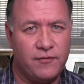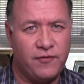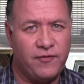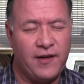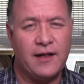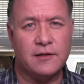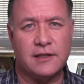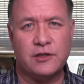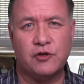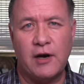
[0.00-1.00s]
felt
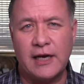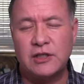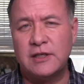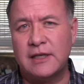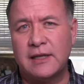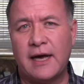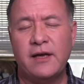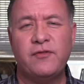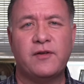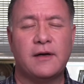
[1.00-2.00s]
a direction in
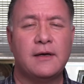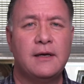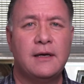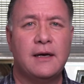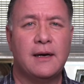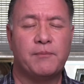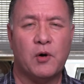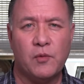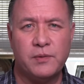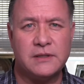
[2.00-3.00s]
life, a, a
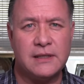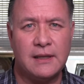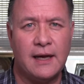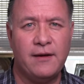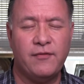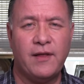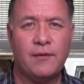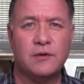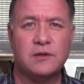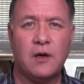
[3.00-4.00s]
purpose in life
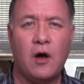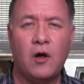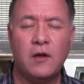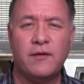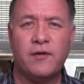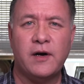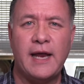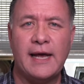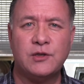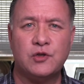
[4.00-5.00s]
that was all of our
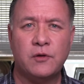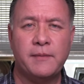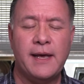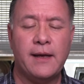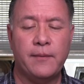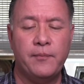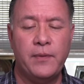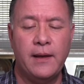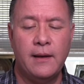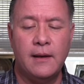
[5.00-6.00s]
natural man.
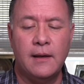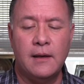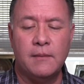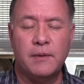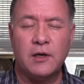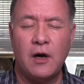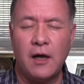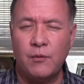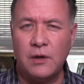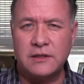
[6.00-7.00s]
But
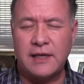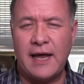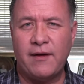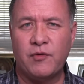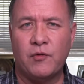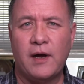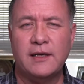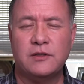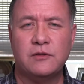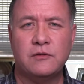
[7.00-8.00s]
God wants to have the
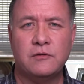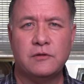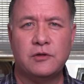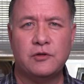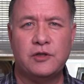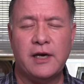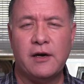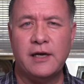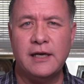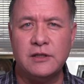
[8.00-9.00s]
right to, to
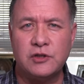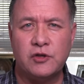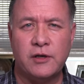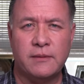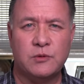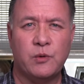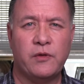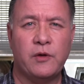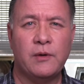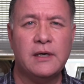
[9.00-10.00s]
share His dreams
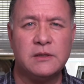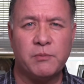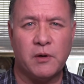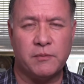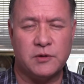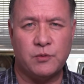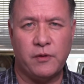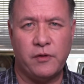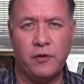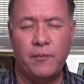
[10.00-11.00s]
with you, His purpose
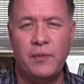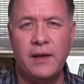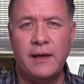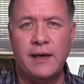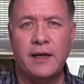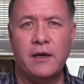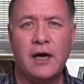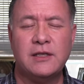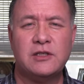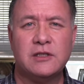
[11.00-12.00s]
with you, and
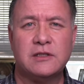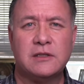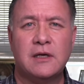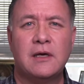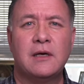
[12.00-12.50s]
not just